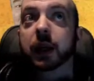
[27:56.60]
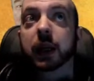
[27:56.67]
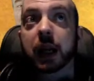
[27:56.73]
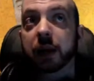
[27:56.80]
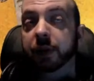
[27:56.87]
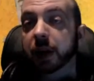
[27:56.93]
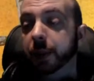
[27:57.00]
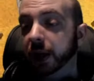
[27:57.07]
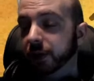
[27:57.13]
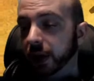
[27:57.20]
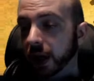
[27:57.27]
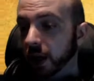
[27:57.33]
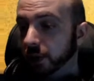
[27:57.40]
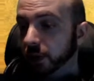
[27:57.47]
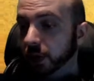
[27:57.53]
and having a bit of a
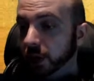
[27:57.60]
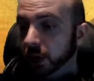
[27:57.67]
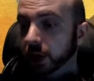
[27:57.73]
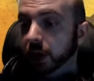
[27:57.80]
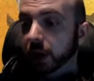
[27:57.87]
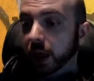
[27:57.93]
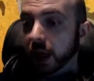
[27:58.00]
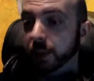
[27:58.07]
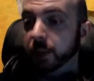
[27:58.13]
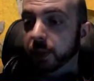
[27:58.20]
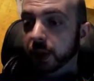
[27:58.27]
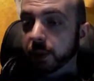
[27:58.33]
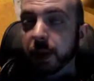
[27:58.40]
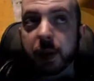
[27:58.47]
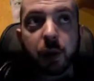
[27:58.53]
laugh.
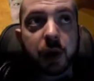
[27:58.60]
People